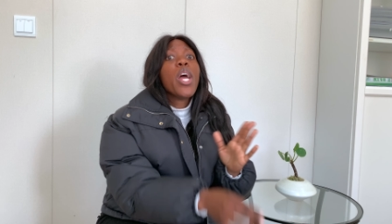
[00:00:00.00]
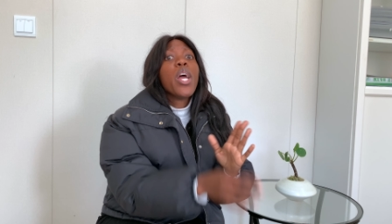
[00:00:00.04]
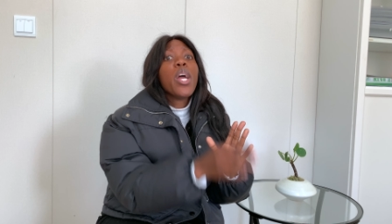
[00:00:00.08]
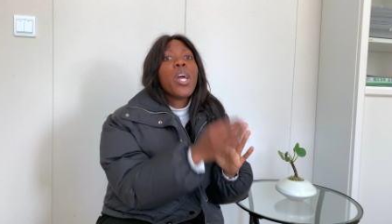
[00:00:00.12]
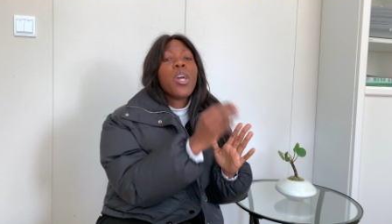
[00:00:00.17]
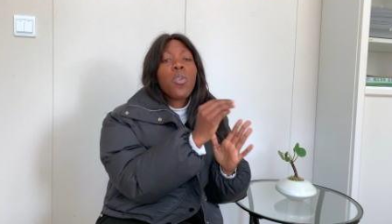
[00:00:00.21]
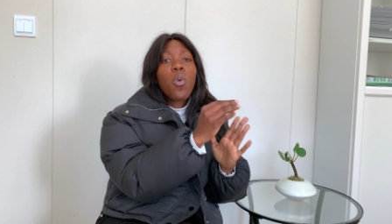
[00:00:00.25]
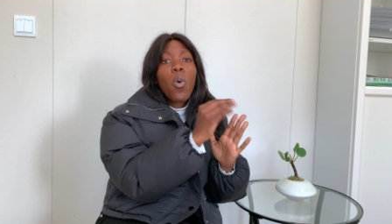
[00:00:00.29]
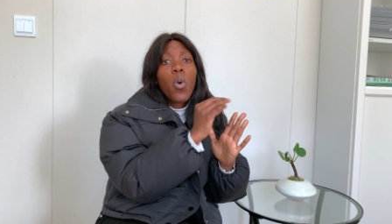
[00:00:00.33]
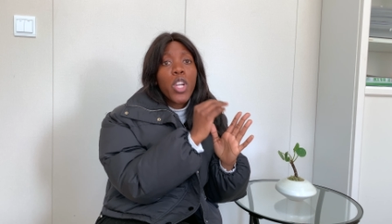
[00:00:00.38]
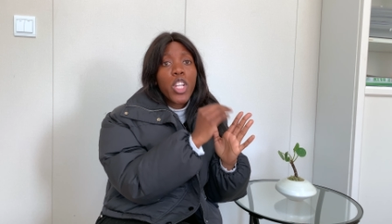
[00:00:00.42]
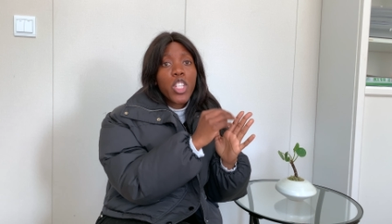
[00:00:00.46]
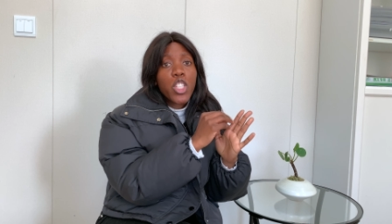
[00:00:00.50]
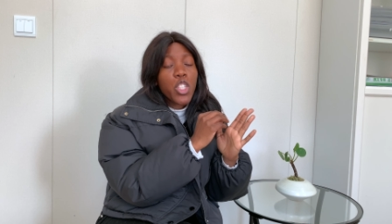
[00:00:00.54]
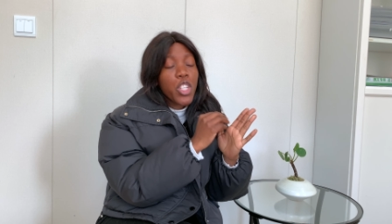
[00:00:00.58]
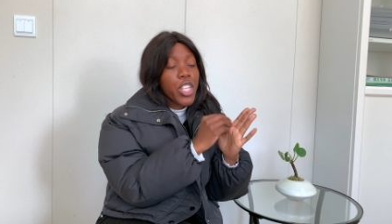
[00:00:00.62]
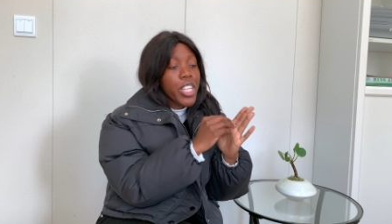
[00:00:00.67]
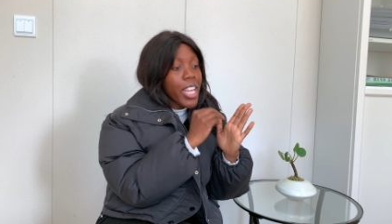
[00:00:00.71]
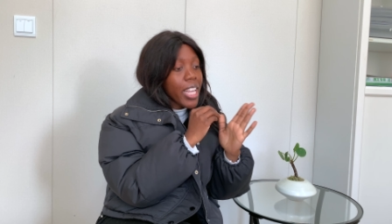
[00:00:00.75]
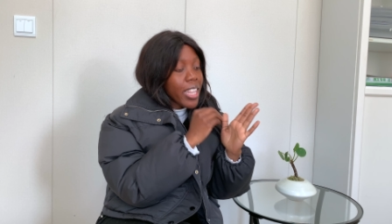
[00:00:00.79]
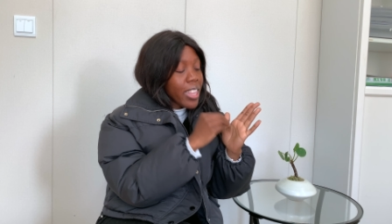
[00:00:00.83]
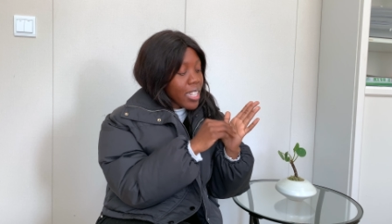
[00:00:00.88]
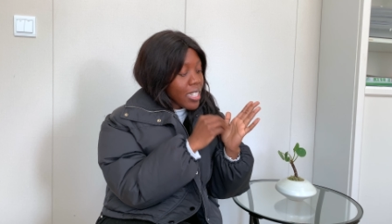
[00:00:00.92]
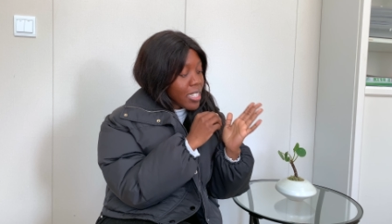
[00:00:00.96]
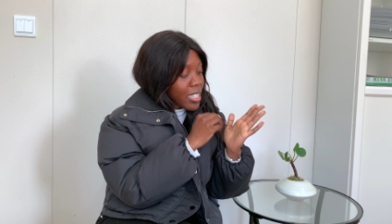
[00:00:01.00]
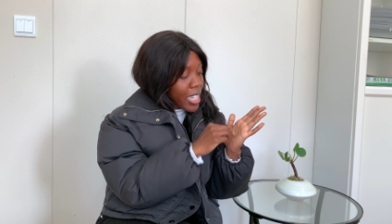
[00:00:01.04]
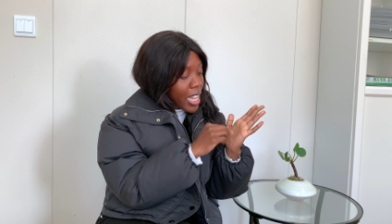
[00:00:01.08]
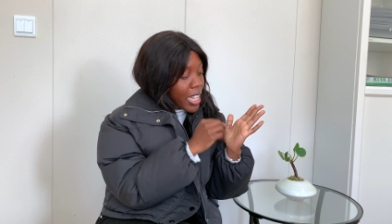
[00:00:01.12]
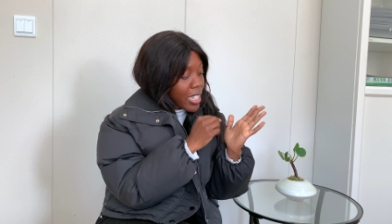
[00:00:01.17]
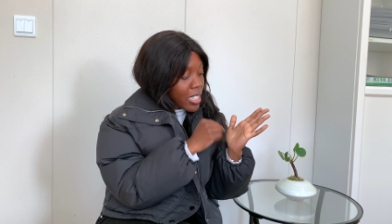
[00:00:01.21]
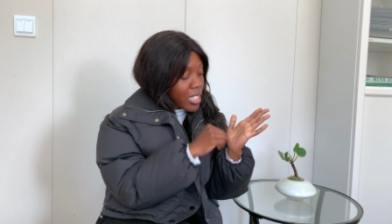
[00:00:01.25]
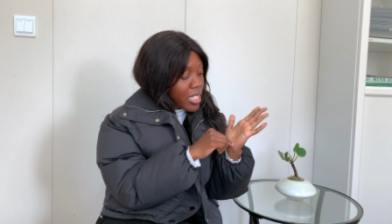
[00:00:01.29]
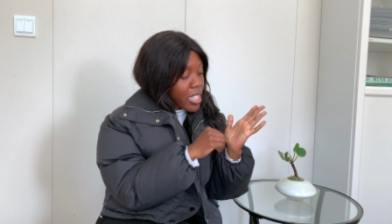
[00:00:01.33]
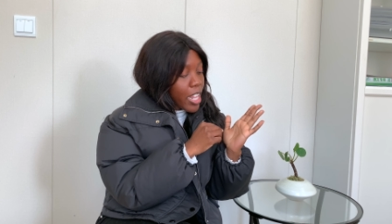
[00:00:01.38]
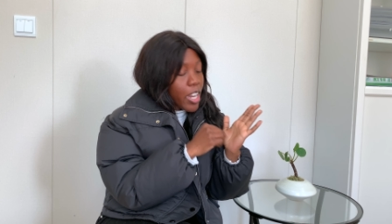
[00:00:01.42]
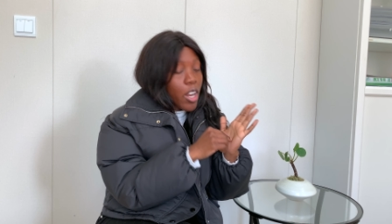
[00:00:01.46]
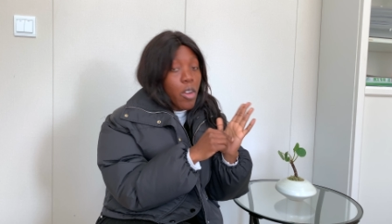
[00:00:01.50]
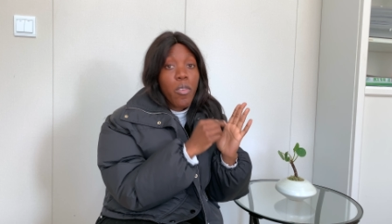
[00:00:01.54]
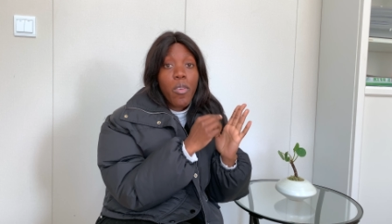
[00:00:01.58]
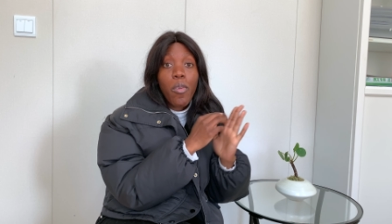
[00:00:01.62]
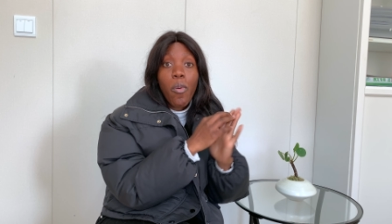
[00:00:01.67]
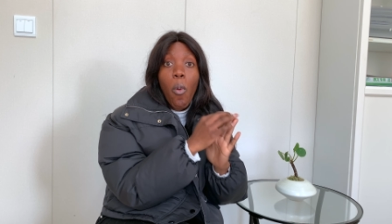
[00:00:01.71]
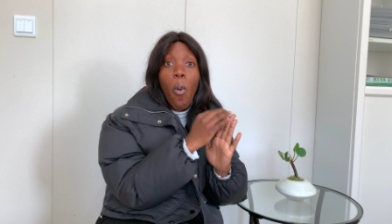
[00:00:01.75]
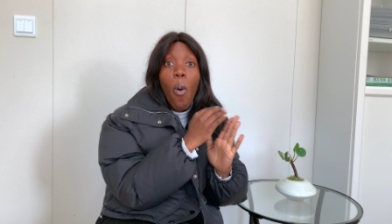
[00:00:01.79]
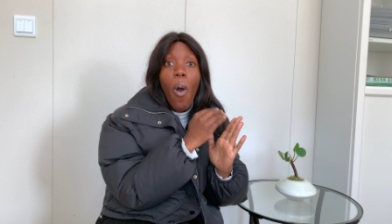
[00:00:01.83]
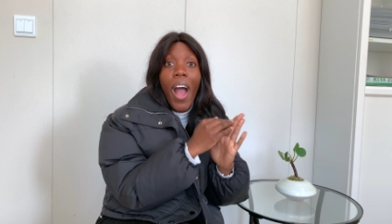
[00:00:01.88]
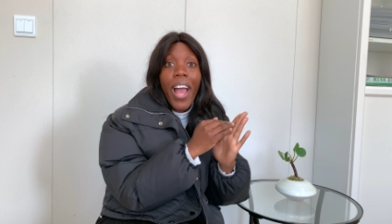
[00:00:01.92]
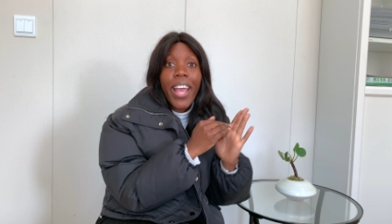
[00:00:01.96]
in order to get the tests that are
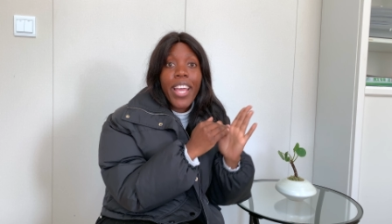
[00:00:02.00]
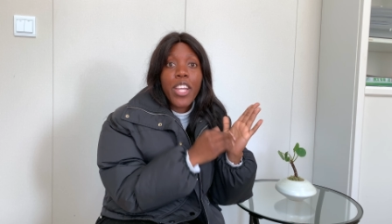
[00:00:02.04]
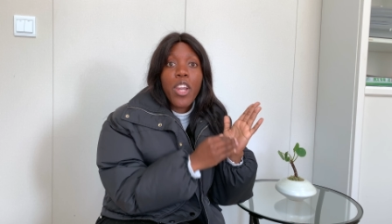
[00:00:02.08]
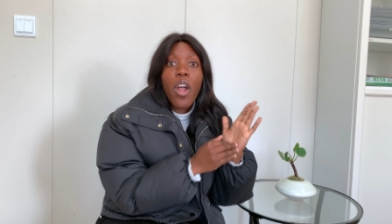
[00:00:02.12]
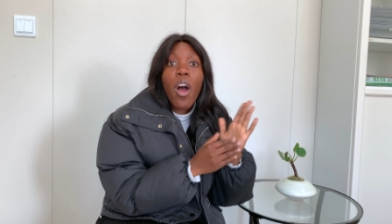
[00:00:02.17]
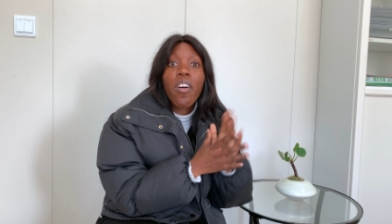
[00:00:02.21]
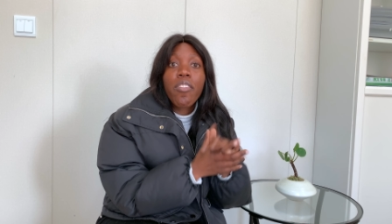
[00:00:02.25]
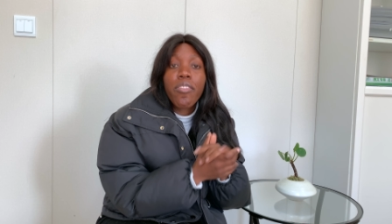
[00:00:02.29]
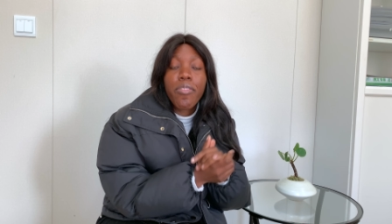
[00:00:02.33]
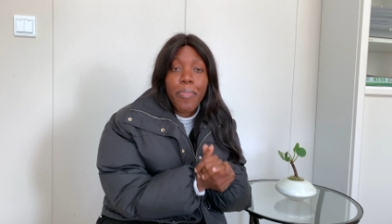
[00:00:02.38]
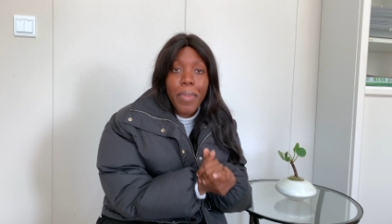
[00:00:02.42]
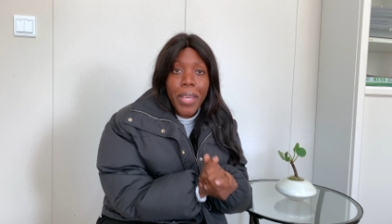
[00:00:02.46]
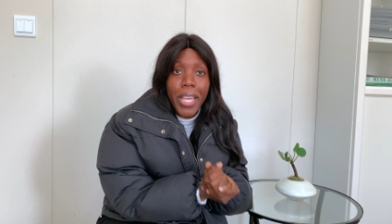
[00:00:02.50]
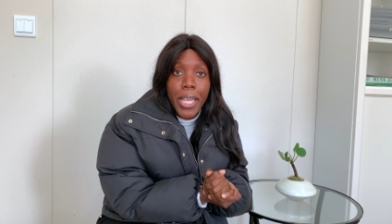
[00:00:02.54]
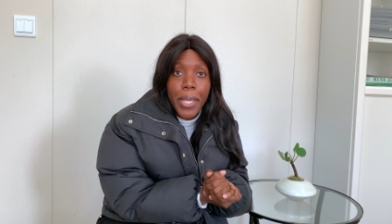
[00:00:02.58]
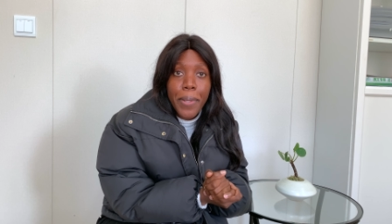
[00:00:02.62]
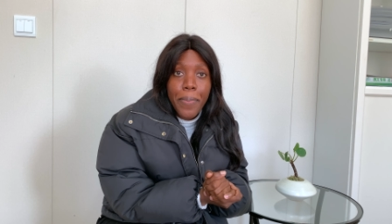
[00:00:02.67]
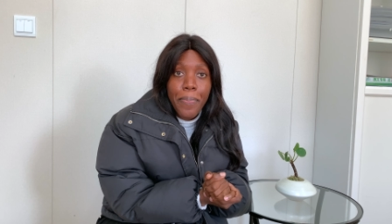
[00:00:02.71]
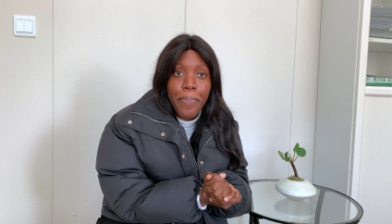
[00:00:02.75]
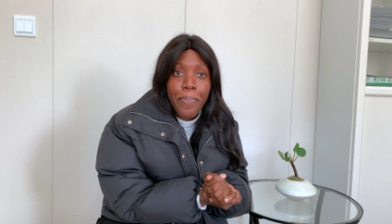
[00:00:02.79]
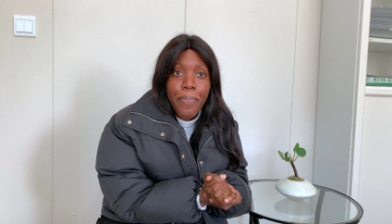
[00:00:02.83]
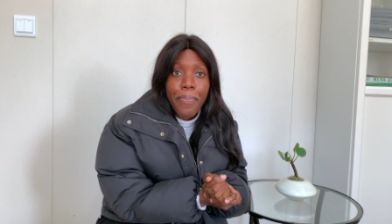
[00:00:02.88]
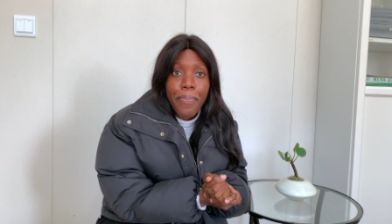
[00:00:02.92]
required of me.